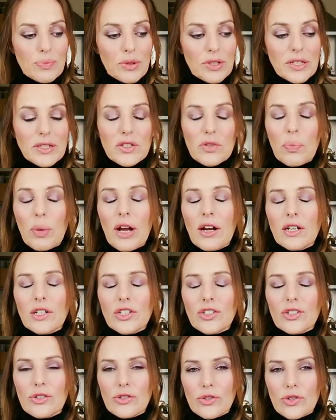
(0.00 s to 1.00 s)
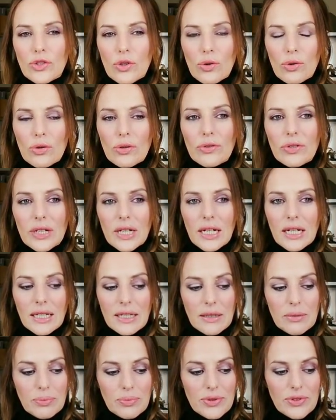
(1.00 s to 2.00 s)
but it's a partial solar
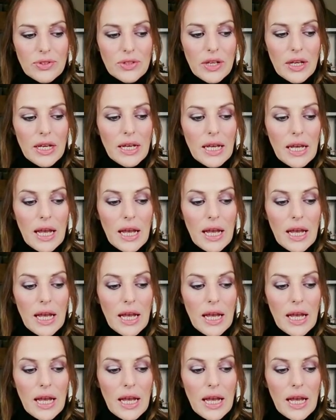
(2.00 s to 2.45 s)
eclipse.